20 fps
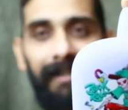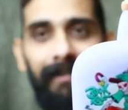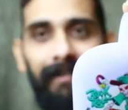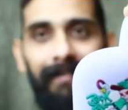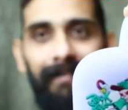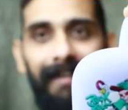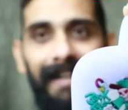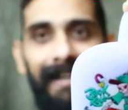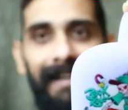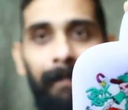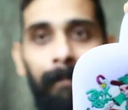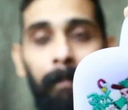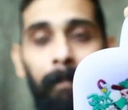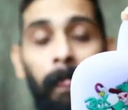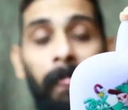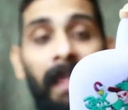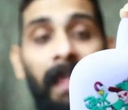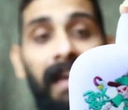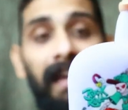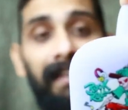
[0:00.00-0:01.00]
All right,
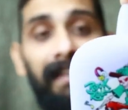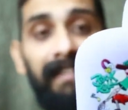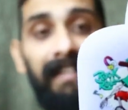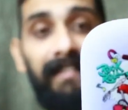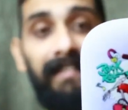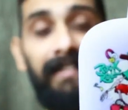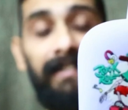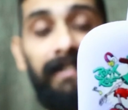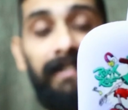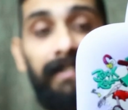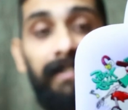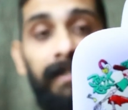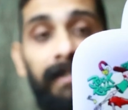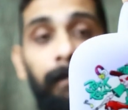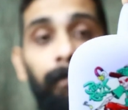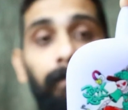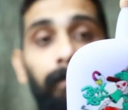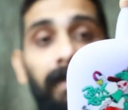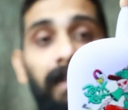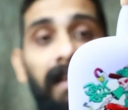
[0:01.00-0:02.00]
this is
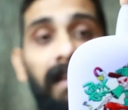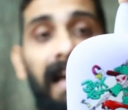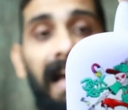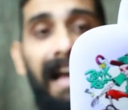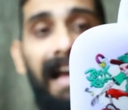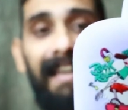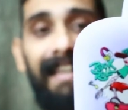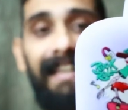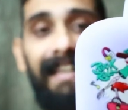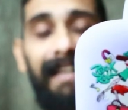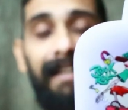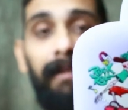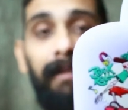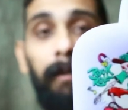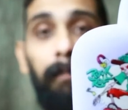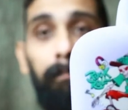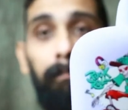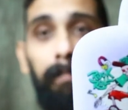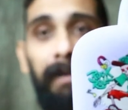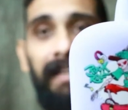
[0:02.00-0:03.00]
iGet
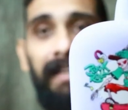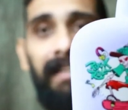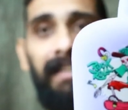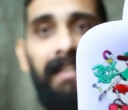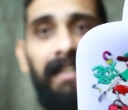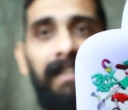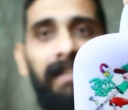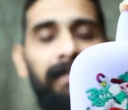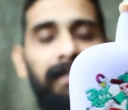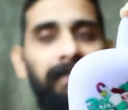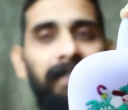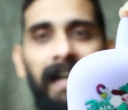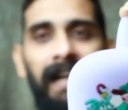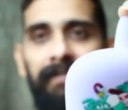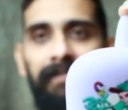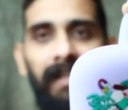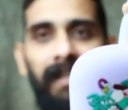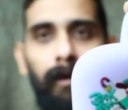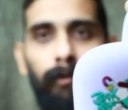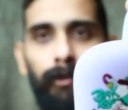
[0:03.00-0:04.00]

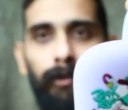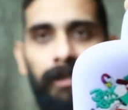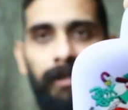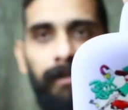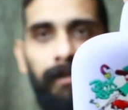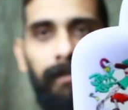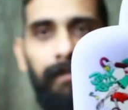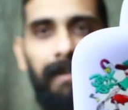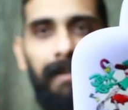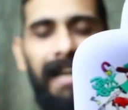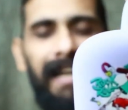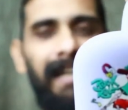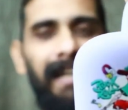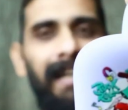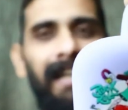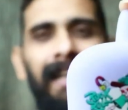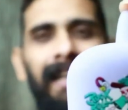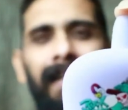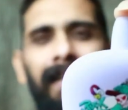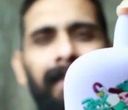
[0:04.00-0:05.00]
B5000. Right,
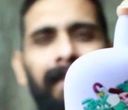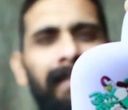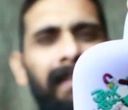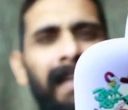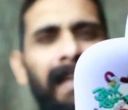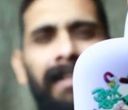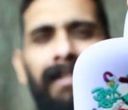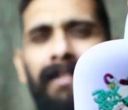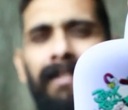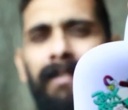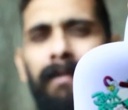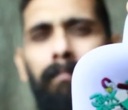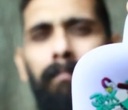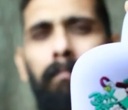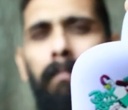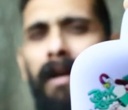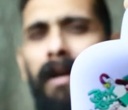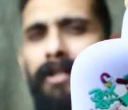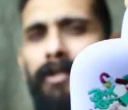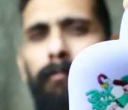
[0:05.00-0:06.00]
this
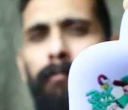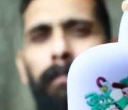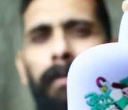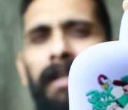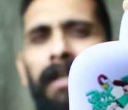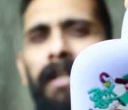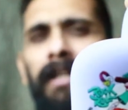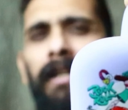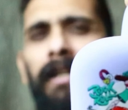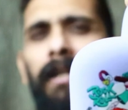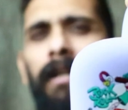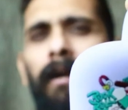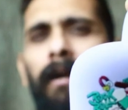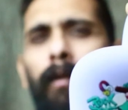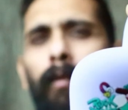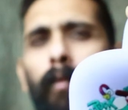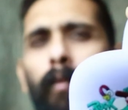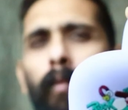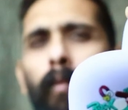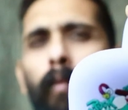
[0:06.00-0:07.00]
must be
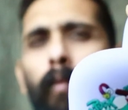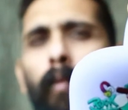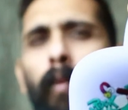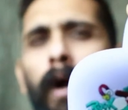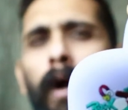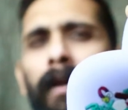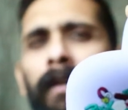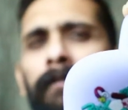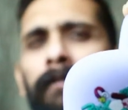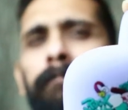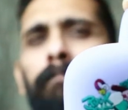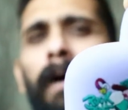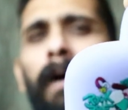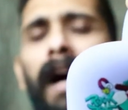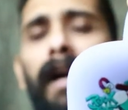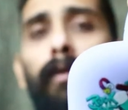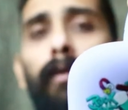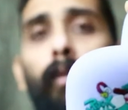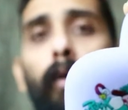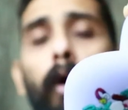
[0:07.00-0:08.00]
one of
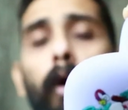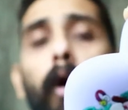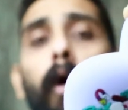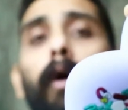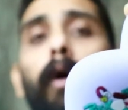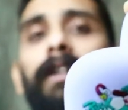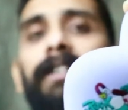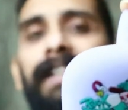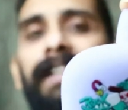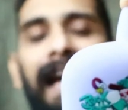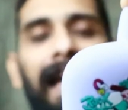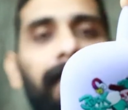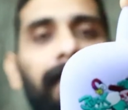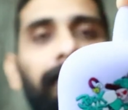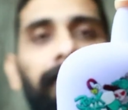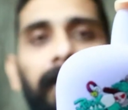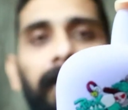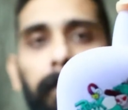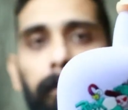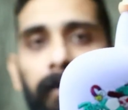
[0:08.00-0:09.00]
my all-time
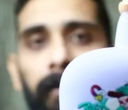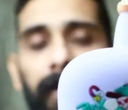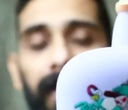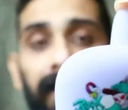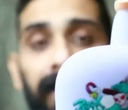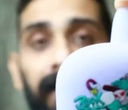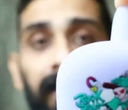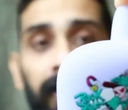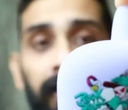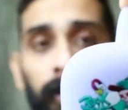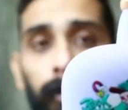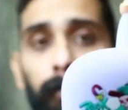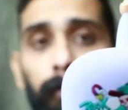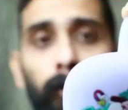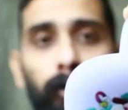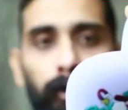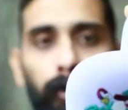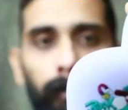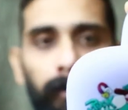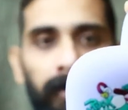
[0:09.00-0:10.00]
favorite
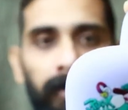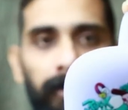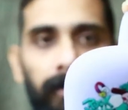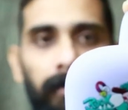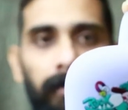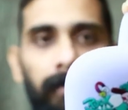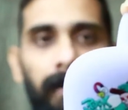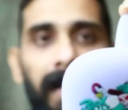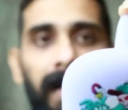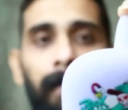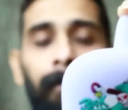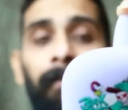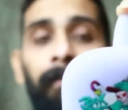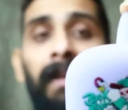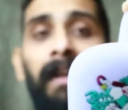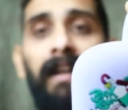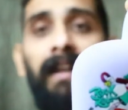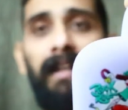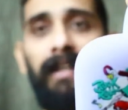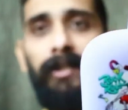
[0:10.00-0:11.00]
disposables. All right,
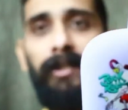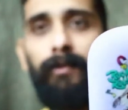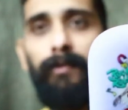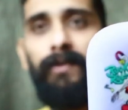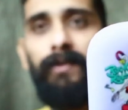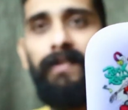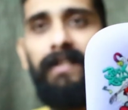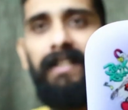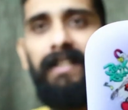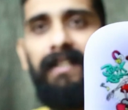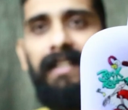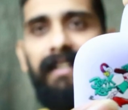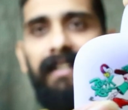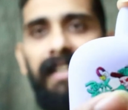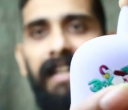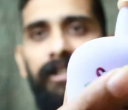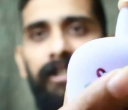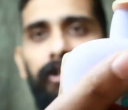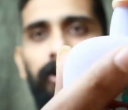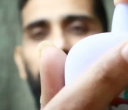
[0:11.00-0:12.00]
you see the
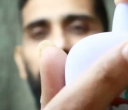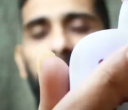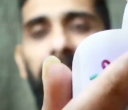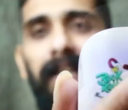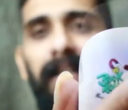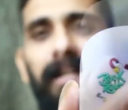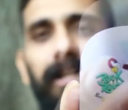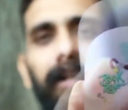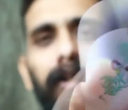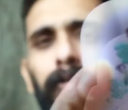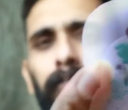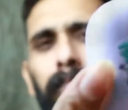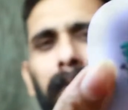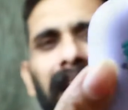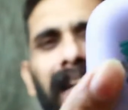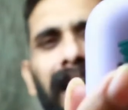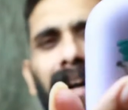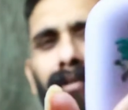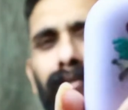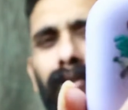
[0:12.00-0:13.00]
texture, it is
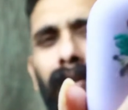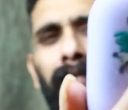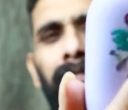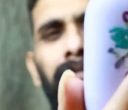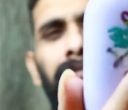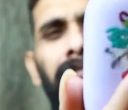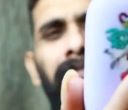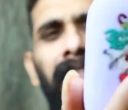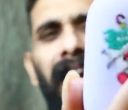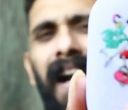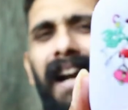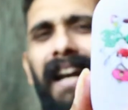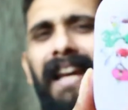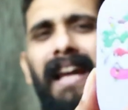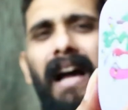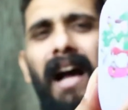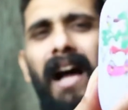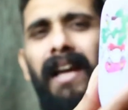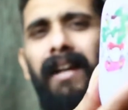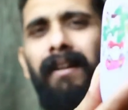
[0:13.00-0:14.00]
made out of very
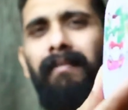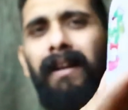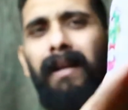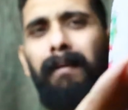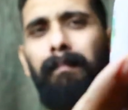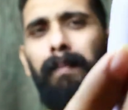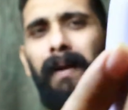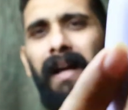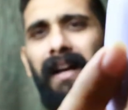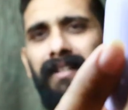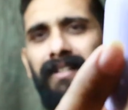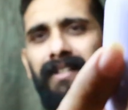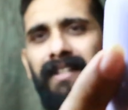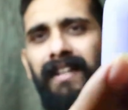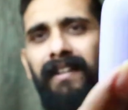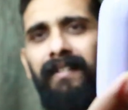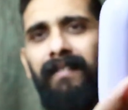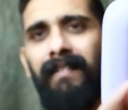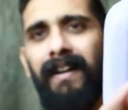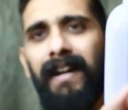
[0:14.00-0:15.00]
high-grade
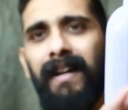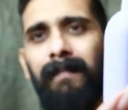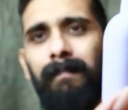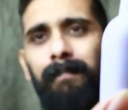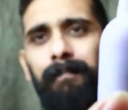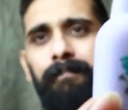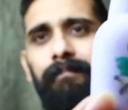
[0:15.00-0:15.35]
plastic. All right,